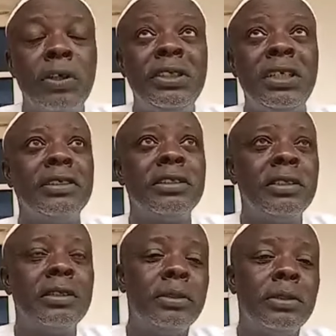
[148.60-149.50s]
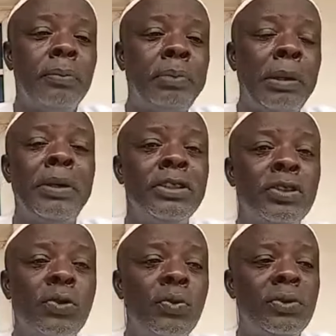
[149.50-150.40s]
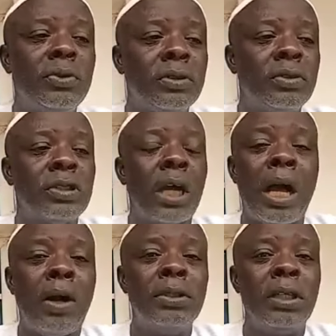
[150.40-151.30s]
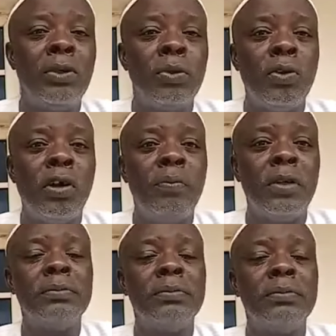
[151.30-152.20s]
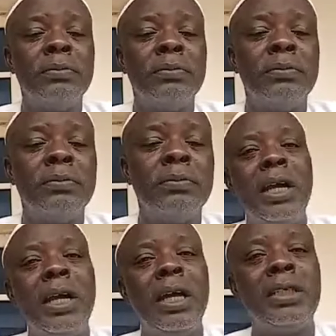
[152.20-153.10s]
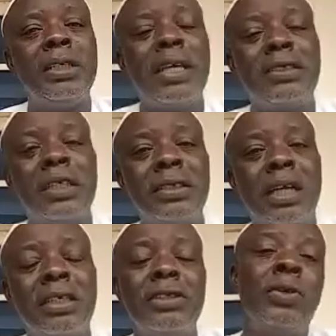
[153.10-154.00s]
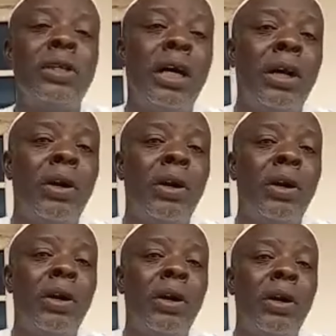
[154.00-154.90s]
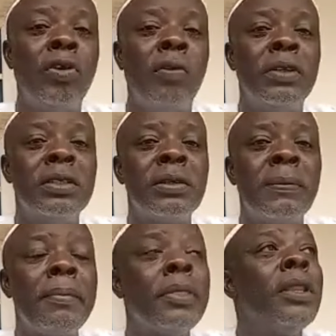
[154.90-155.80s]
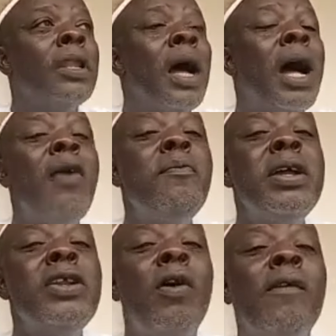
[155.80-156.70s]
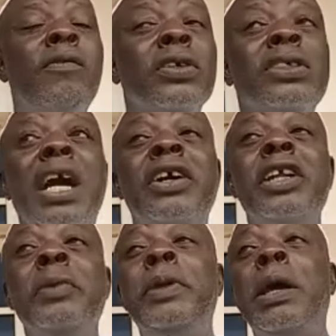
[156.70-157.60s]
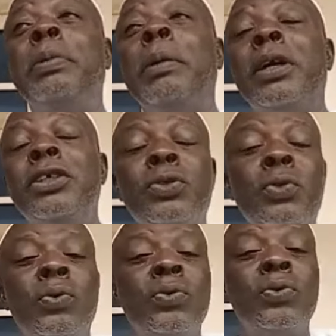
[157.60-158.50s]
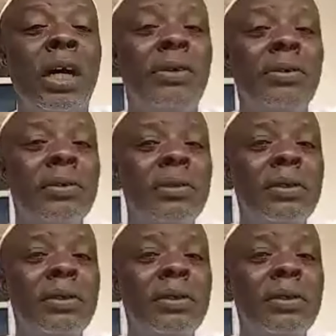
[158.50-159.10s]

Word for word: For instance, primary schools are under local government. Primary health care centers and so on are under local government. How many of us can repair primary schools now?